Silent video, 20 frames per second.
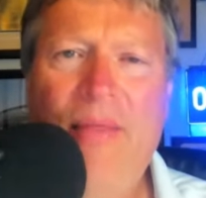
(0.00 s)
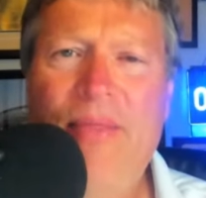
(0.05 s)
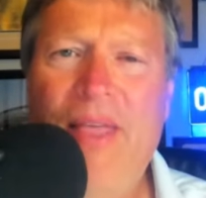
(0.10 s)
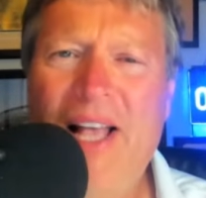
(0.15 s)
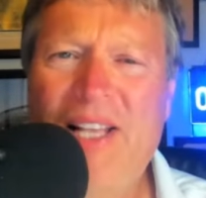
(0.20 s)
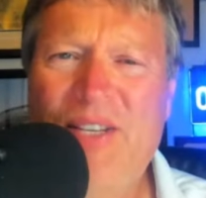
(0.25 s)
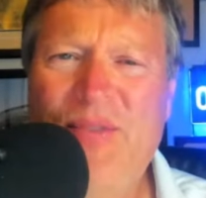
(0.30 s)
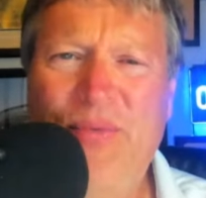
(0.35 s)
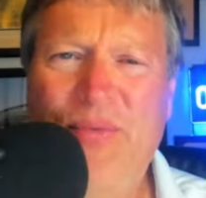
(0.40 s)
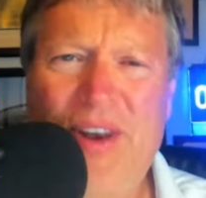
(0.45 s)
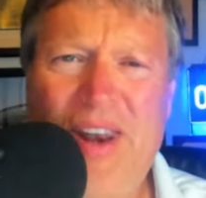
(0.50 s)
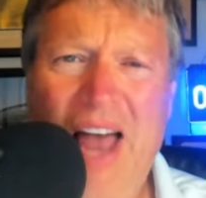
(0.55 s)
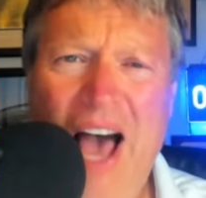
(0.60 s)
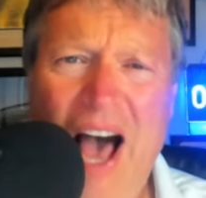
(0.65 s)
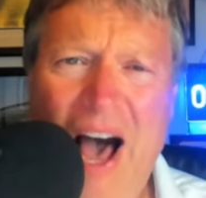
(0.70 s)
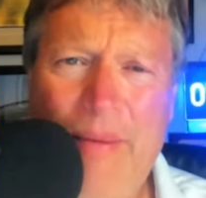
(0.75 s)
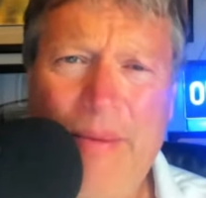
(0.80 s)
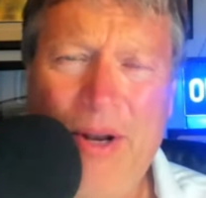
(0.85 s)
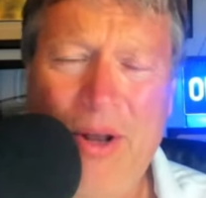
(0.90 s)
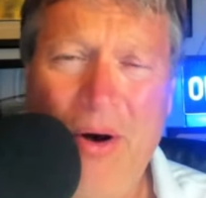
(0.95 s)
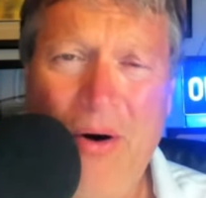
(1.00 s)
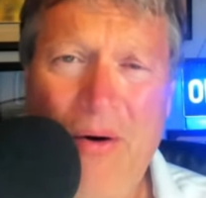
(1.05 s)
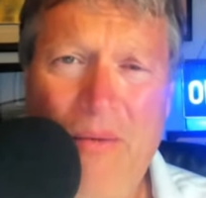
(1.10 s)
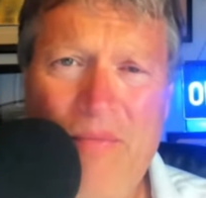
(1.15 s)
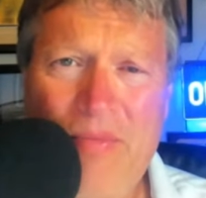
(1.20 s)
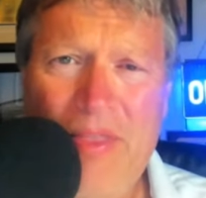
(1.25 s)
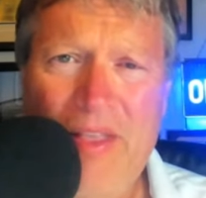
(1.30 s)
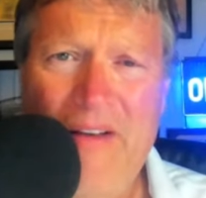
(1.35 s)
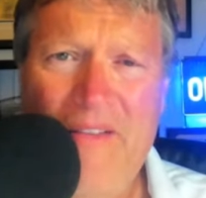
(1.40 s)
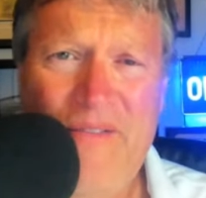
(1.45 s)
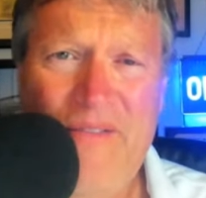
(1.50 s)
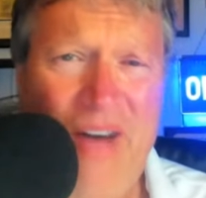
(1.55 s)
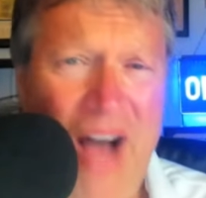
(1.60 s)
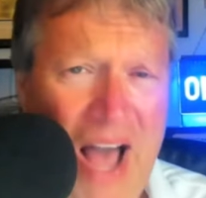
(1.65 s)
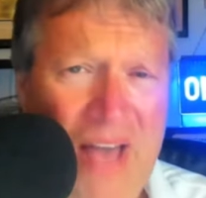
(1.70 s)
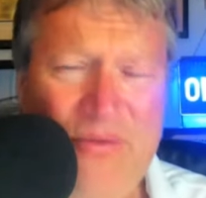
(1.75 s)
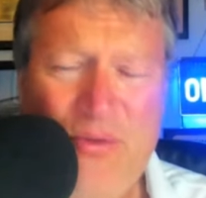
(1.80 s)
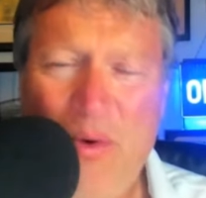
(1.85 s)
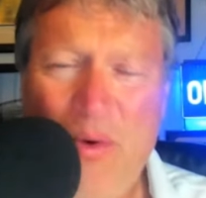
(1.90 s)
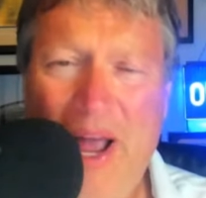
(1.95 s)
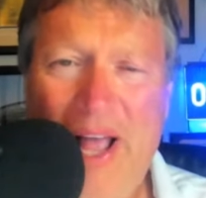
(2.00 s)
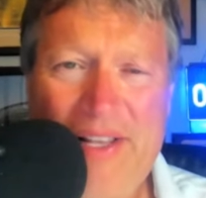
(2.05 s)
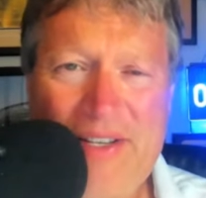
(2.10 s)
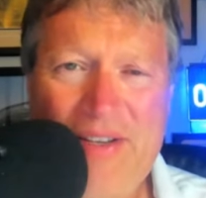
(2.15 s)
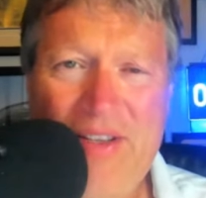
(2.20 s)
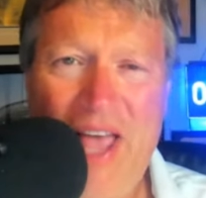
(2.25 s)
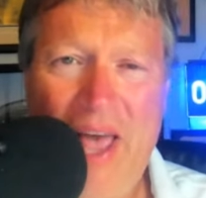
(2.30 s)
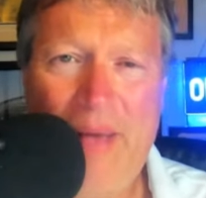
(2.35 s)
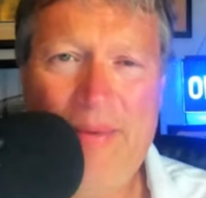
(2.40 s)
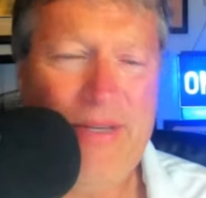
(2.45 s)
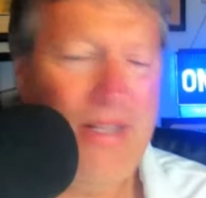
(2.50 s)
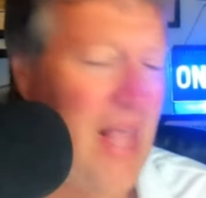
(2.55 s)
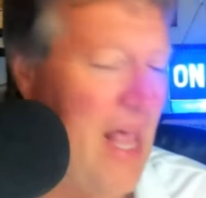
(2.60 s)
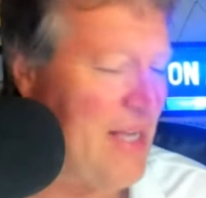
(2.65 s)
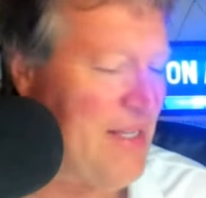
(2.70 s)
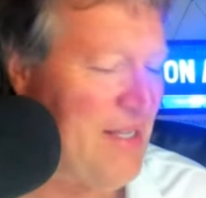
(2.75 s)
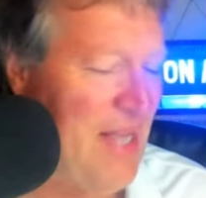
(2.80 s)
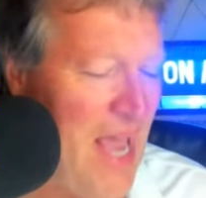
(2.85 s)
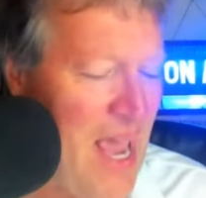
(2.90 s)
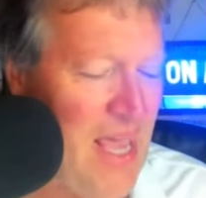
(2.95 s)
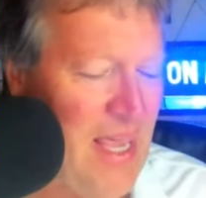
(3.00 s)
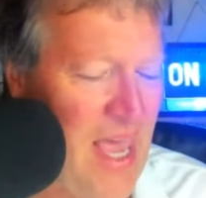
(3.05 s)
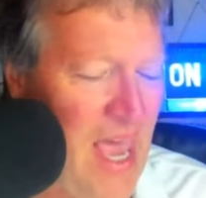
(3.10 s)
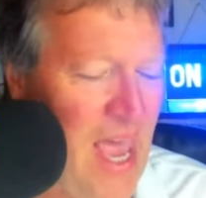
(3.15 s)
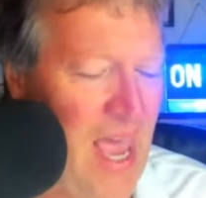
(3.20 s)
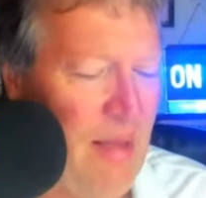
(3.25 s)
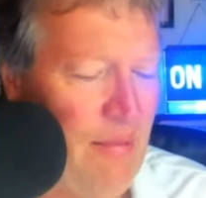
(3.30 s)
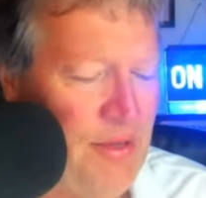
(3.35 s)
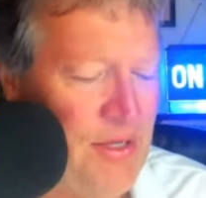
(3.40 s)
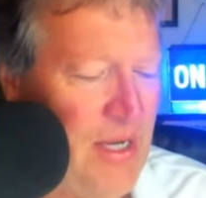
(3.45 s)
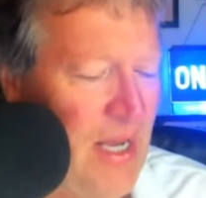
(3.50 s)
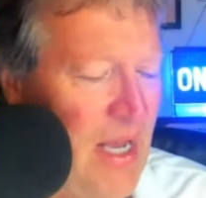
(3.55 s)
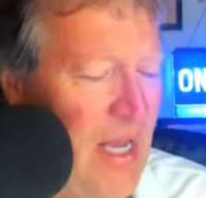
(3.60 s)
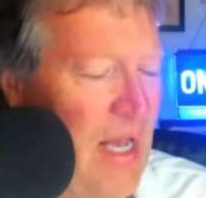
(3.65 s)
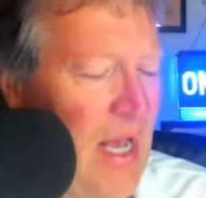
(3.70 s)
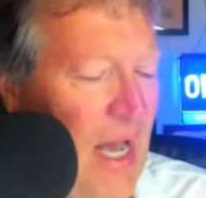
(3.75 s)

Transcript: That's phenomenal. Five grand slams in the last eight games